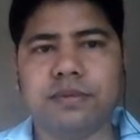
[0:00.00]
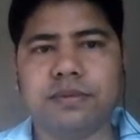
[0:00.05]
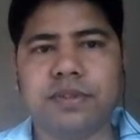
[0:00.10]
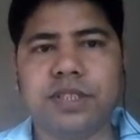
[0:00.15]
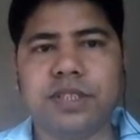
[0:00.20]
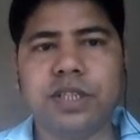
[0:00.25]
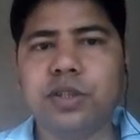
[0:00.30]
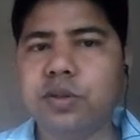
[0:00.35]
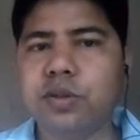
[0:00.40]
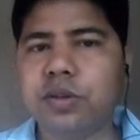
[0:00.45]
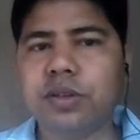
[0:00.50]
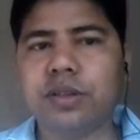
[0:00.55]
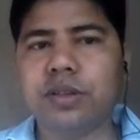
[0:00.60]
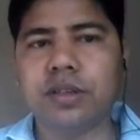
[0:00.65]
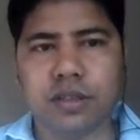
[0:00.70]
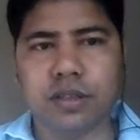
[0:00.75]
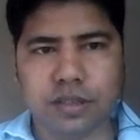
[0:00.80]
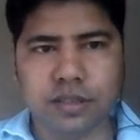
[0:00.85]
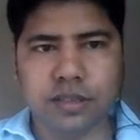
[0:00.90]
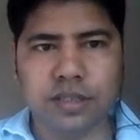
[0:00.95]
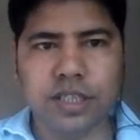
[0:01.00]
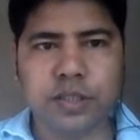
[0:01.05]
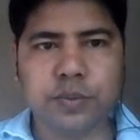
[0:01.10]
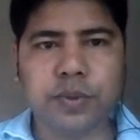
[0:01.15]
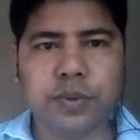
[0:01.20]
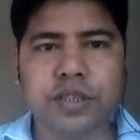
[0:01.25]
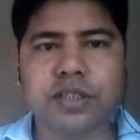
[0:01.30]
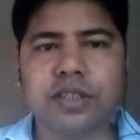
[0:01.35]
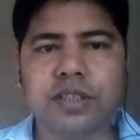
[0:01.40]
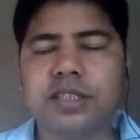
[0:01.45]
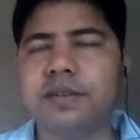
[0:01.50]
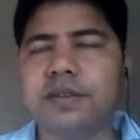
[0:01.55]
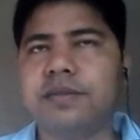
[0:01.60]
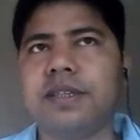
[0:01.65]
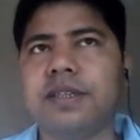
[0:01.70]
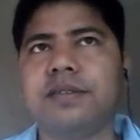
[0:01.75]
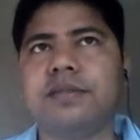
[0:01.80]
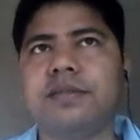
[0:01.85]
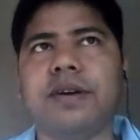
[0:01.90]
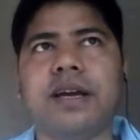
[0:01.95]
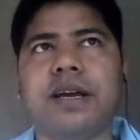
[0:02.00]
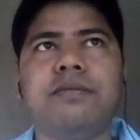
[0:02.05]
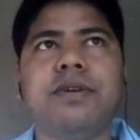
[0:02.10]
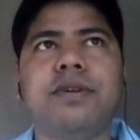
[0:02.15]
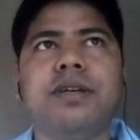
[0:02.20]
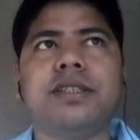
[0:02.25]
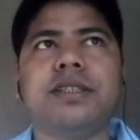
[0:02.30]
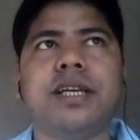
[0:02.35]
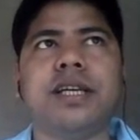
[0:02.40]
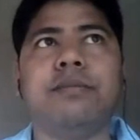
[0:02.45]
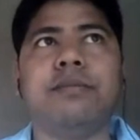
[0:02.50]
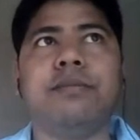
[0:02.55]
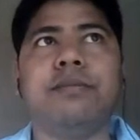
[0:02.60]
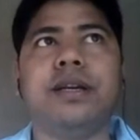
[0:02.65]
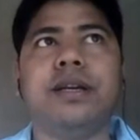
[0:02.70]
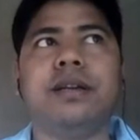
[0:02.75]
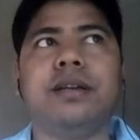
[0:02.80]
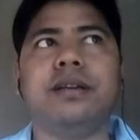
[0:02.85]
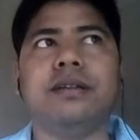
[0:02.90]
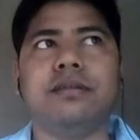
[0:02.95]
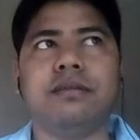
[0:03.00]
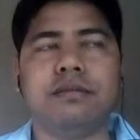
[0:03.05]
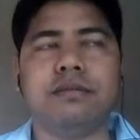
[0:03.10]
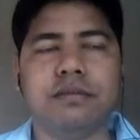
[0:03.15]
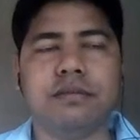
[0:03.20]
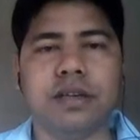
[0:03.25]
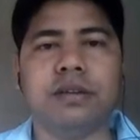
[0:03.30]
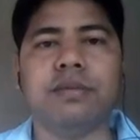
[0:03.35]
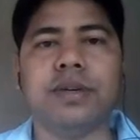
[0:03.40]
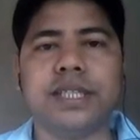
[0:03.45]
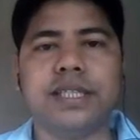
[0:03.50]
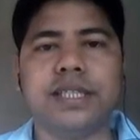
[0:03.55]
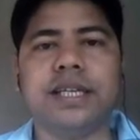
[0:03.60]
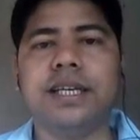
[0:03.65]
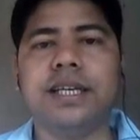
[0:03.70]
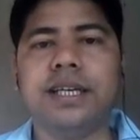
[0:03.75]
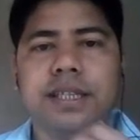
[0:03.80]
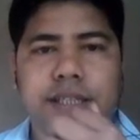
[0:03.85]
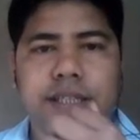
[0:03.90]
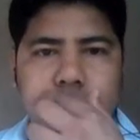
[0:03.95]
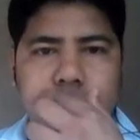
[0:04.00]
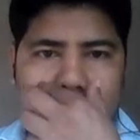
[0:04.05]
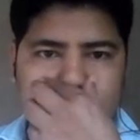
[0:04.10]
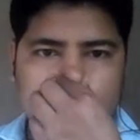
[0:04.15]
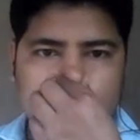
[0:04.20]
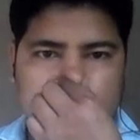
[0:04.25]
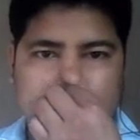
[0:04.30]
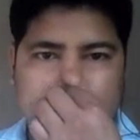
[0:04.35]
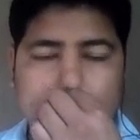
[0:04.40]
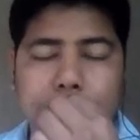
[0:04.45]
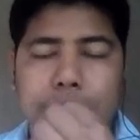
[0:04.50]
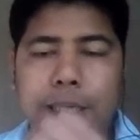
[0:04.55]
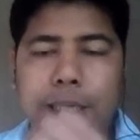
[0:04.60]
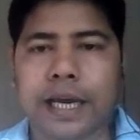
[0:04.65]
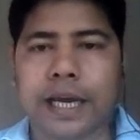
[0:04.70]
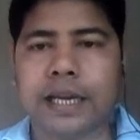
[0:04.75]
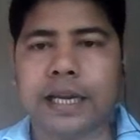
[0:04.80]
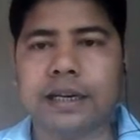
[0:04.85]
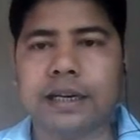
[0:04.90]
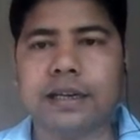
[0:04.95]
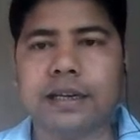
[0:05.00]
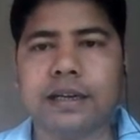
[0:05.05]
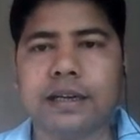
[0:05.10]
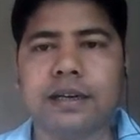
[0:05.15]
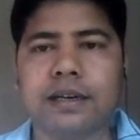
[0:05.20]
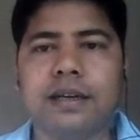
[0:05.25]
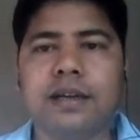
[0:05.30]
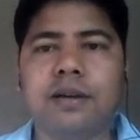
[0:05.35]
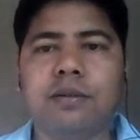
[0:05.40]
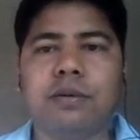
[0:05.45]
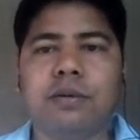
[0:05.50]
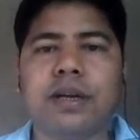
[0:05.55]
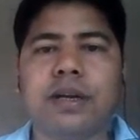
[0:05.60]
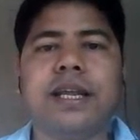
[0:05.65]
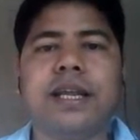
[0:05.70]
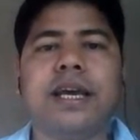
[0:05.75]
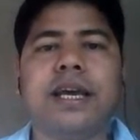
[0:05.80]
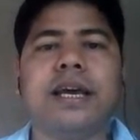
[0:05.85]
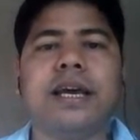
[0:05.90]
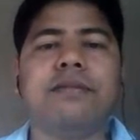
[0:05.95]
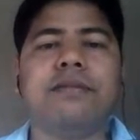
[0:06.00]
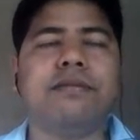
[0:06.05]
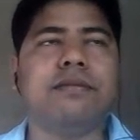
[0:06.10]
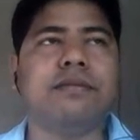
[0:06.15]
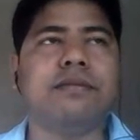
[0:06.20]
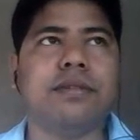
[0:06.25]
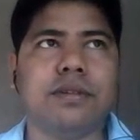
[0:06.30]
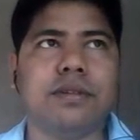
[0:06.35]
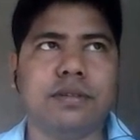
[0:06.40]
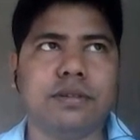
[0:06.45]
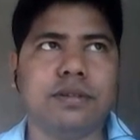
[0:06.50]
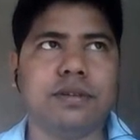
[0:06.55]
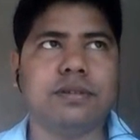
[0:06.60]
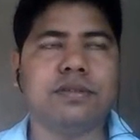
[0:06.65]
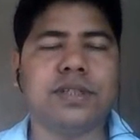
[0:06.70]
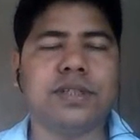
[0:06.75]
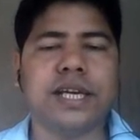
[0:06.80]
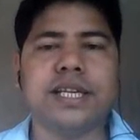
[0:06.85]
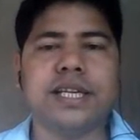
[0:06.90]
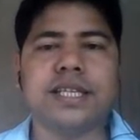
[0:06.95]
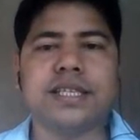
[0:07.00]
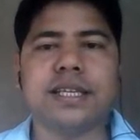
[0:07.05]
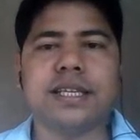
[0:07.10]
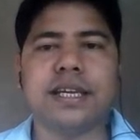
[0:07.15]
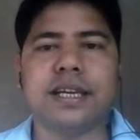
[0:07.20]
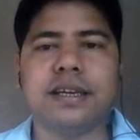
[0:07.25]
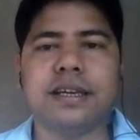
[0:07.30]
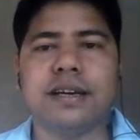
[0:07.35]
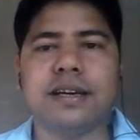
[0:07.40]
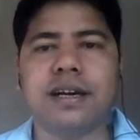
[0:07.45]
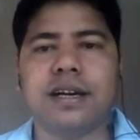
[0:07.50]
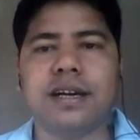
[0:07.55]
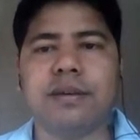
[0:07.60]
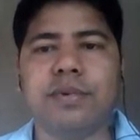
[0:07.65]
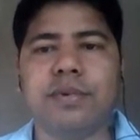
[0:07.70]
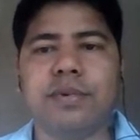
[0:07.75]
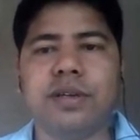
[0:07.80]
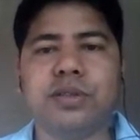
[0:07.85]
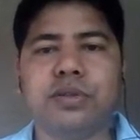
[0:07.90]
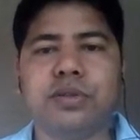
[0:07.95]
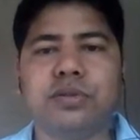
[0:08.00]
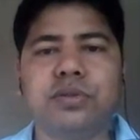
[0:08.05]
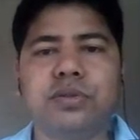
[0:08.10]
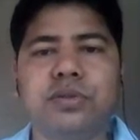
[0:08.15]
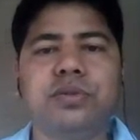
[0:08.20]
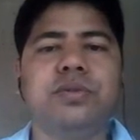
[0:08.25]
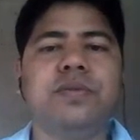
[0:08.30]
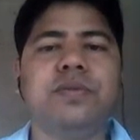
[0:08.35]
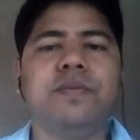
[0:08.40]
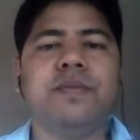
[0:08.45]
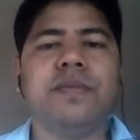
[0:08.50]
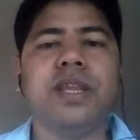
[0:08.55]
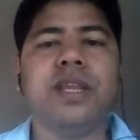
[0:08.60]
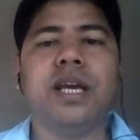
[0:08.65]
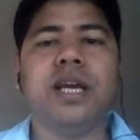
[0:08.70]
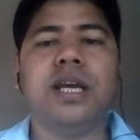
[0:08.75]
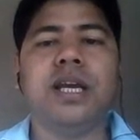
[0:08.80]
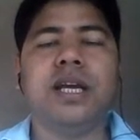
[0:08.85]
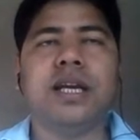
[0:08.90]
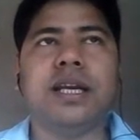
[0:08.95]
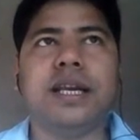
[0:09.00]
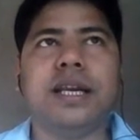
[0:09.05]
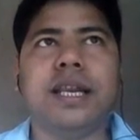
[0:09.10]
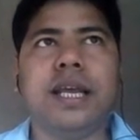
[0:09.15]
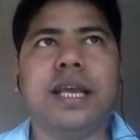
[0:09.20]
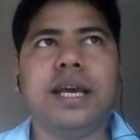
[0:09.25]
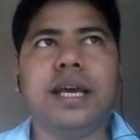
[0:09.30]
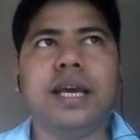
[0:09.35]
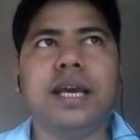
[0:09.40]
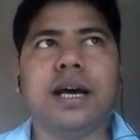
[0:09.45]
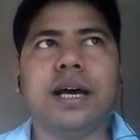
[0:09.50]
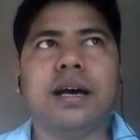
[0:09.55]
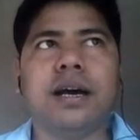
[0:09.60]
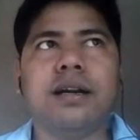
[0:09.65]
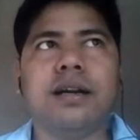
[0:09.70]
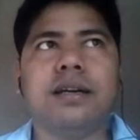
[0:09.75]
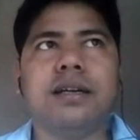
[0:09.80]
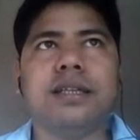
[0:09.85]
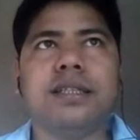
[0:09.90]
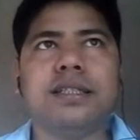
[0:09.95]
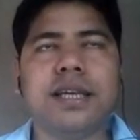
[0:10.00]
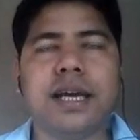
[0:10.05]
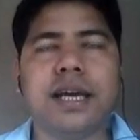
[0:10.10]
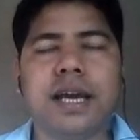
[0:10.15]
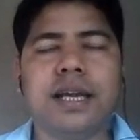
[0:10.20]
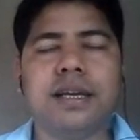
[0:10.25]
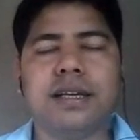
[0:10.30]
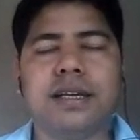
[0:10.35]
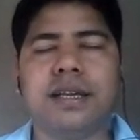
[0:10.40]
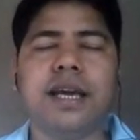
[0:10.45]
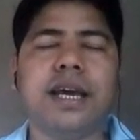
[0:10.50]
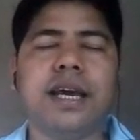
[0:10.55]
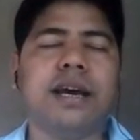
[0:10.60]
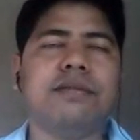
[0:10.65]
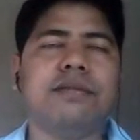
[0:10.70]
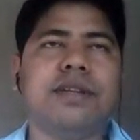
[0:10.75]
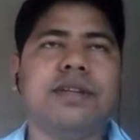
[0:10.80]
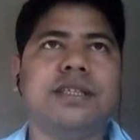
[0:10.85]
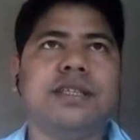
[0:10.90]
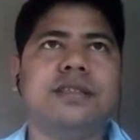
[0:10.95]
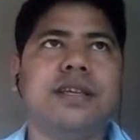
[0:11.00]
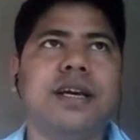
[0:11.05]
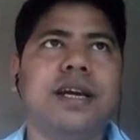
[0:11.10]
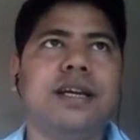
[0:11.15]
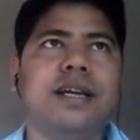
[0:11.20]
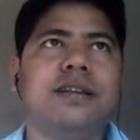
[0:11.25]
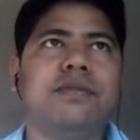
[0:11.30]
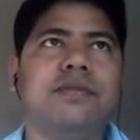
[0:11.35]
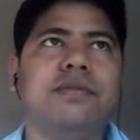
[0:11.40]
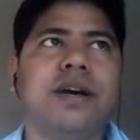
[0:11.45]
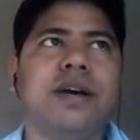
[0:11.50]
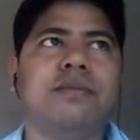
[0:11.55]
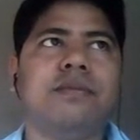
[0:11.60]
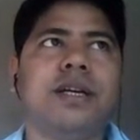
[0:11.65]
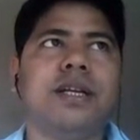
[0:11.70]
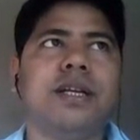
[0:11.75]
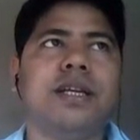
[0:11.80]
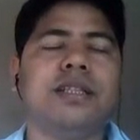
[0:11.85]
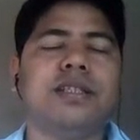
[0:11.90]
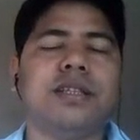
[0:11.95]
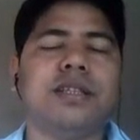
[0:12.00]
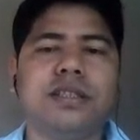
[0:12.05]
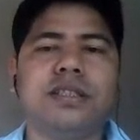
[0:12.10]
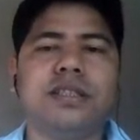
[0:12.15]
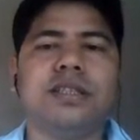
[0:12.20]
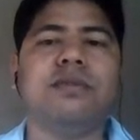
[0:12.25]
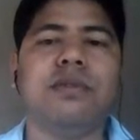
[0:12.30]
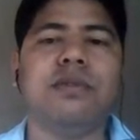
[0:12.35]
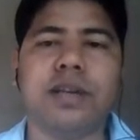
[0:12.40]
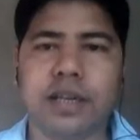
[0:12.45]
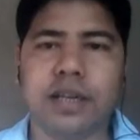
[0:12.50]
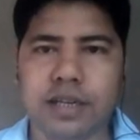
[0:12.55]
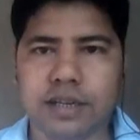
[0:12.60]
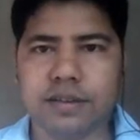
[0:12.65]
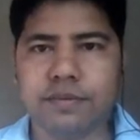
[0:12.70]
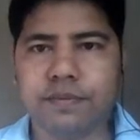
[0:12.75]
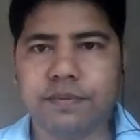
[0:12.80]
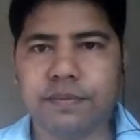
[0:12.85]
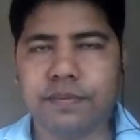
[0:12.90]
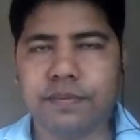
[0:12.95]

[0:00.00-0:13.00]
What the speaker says: zero dispersion shifted fibers have been investigated, and what they have scientists are able to do, they have designed the fiber in such a way that